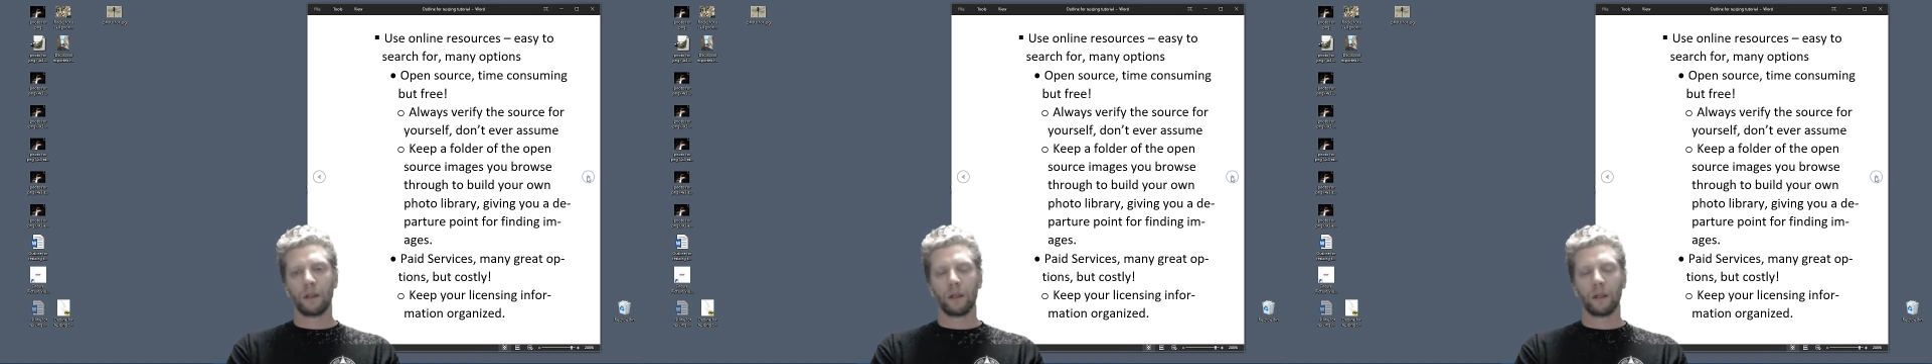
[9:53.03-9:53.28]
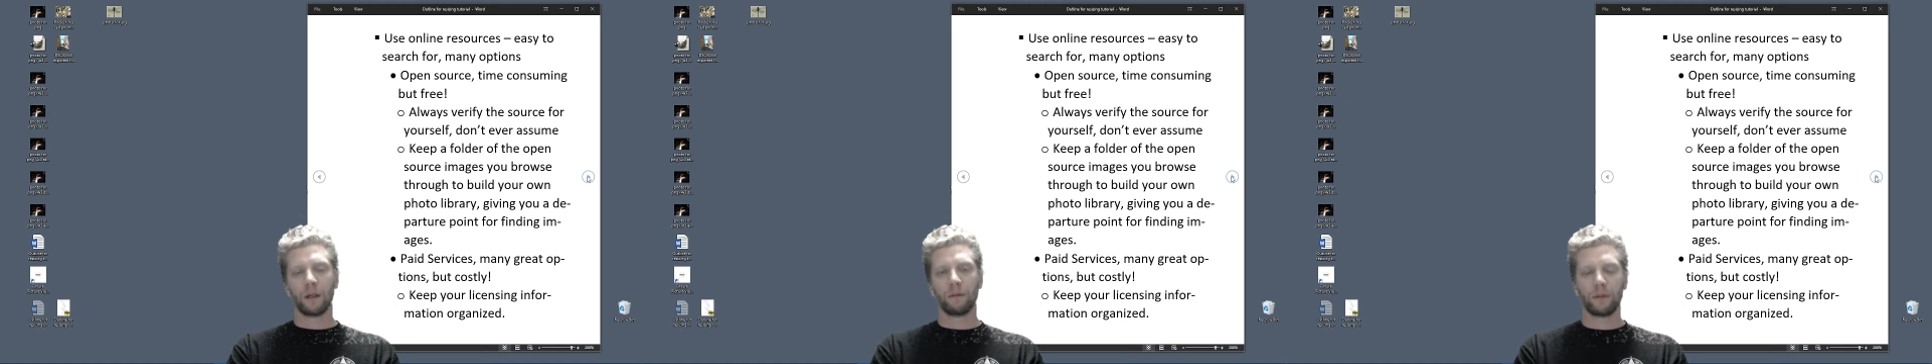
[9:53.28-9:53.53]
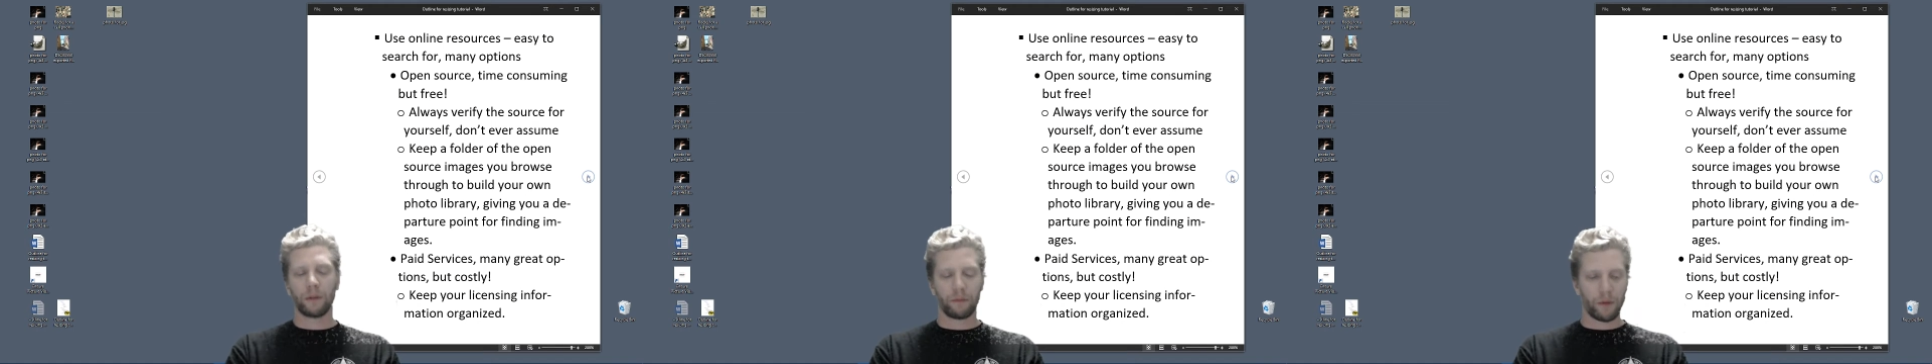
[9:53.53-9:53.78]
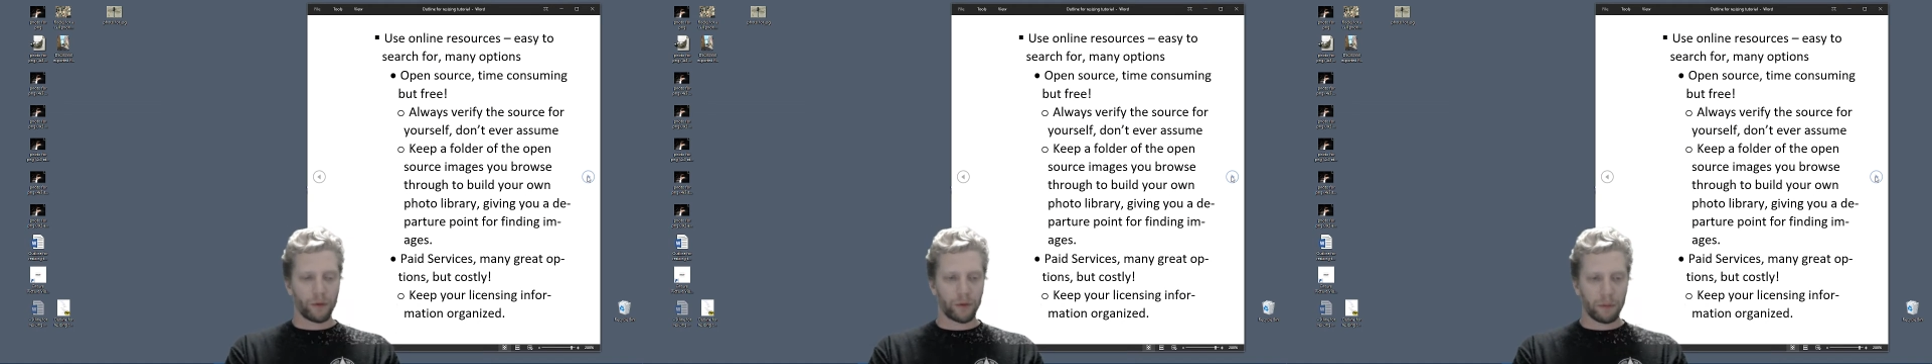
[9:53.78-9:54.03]
of
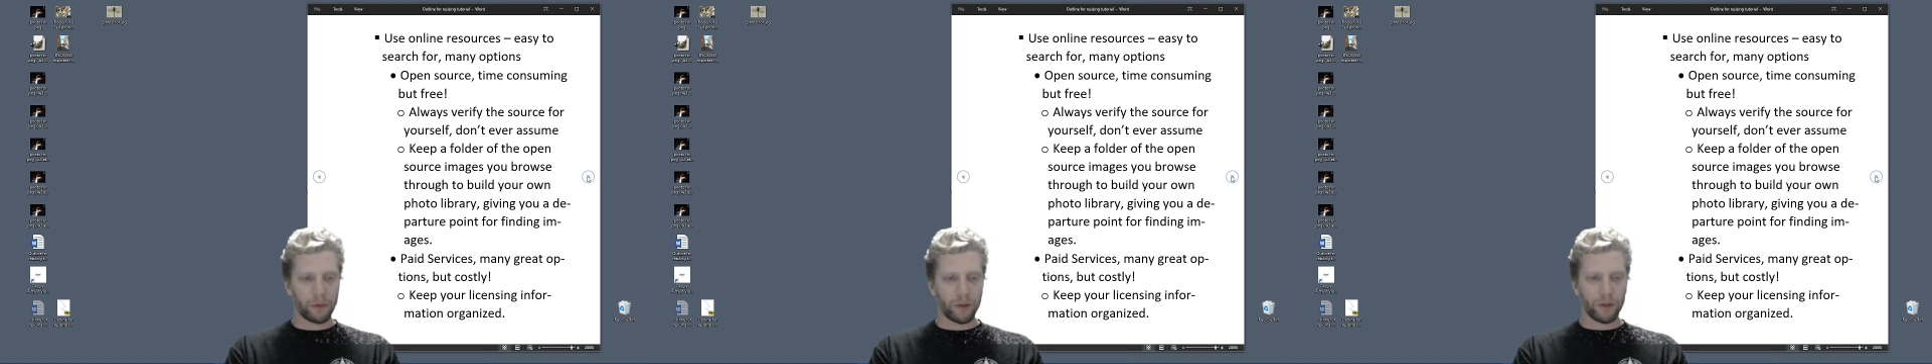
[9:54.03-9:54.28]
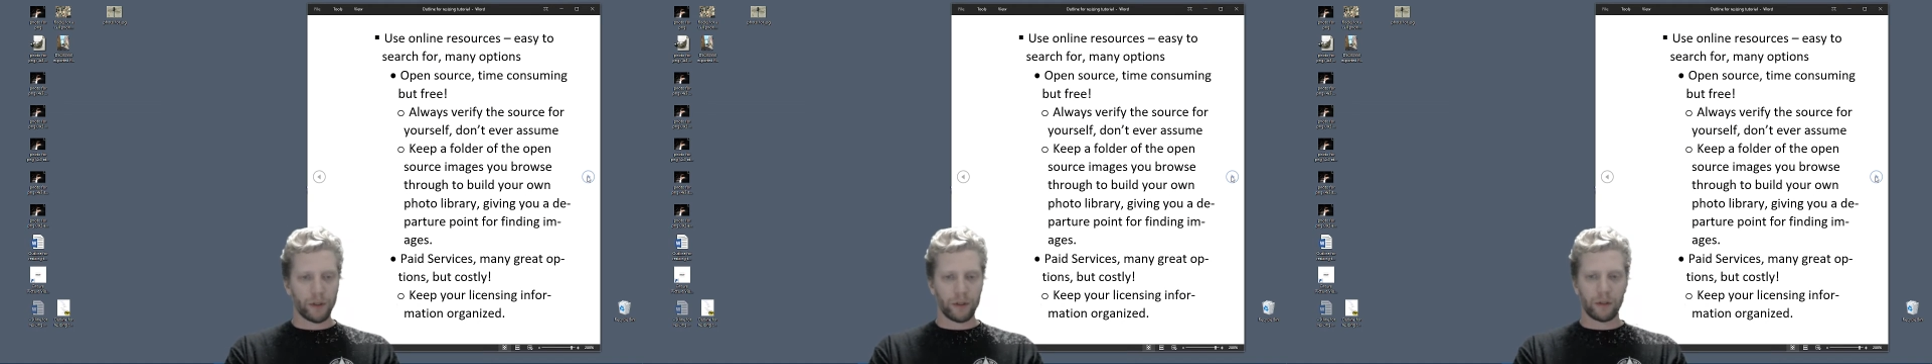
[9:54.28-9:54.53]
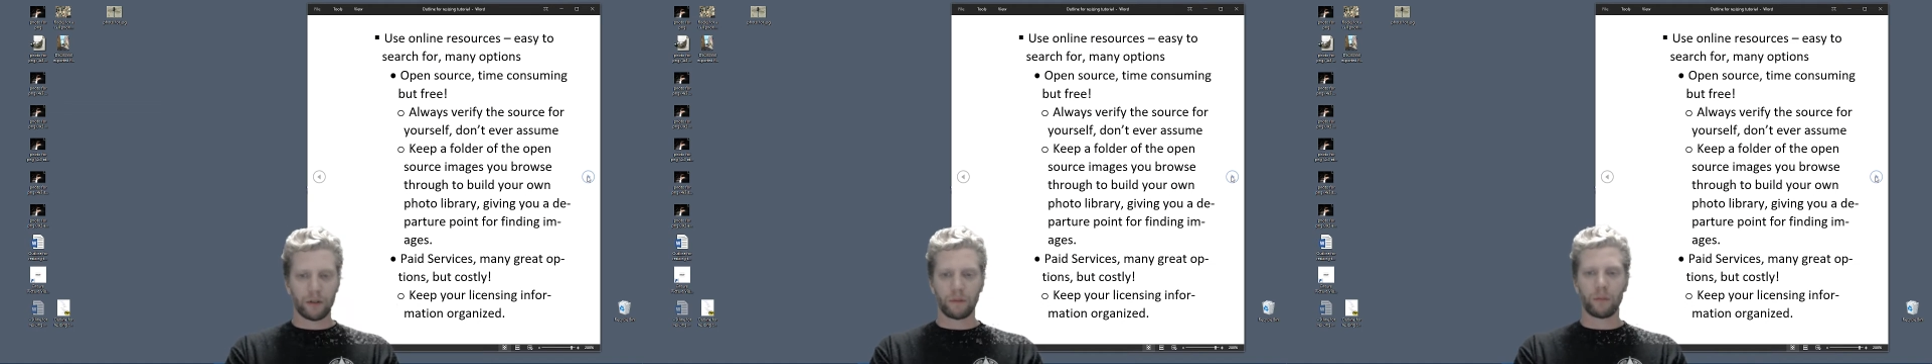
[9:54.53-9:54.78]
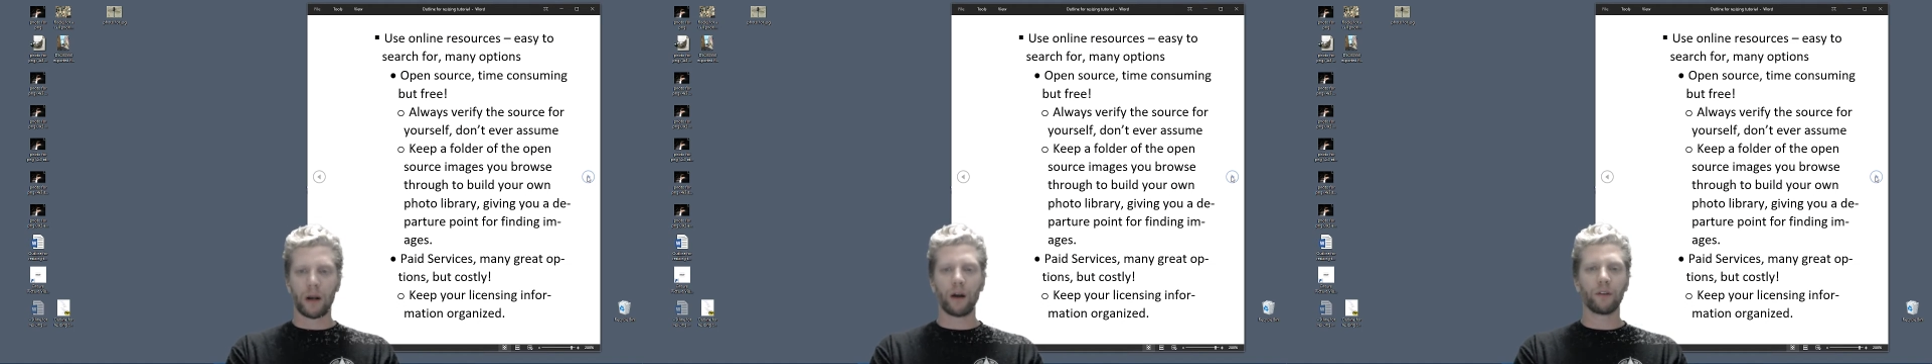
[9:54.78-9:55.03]
those images that you're
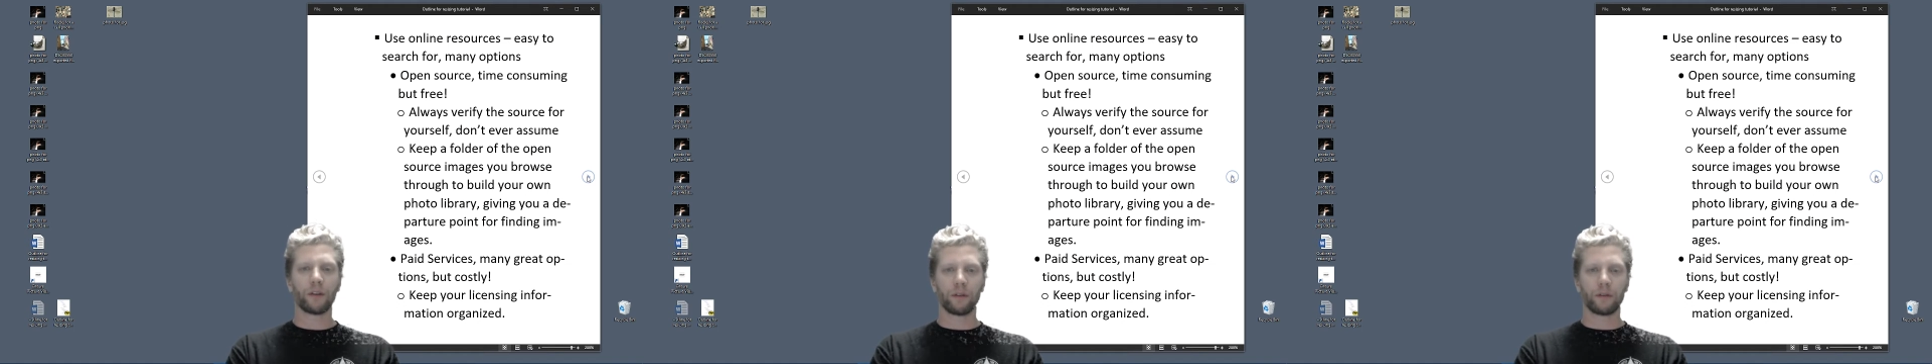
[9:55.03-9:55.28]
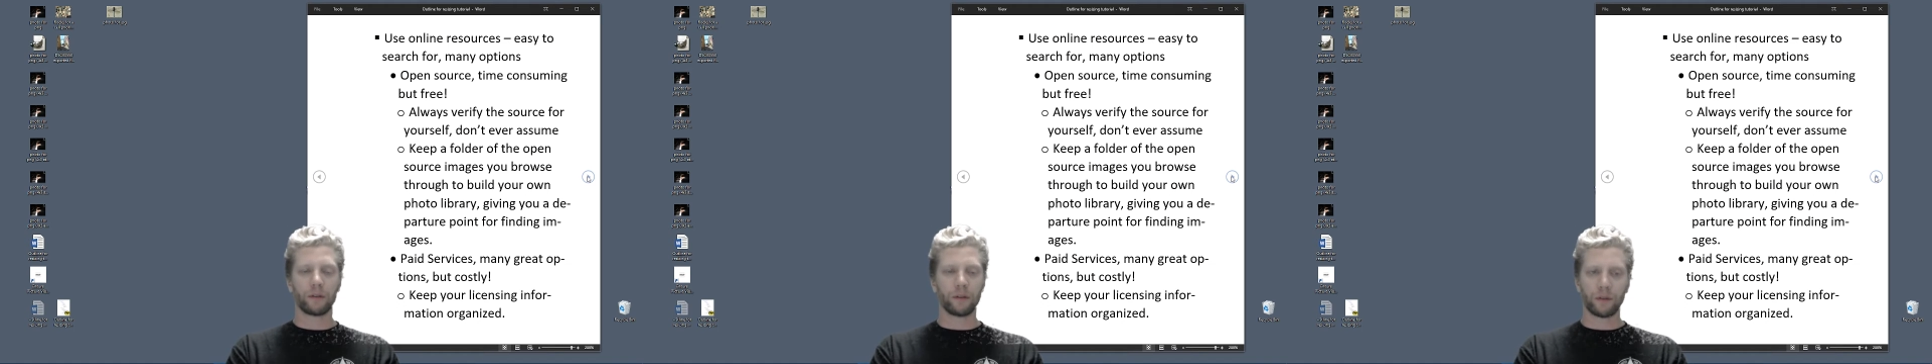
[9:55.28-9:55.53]
browsing through,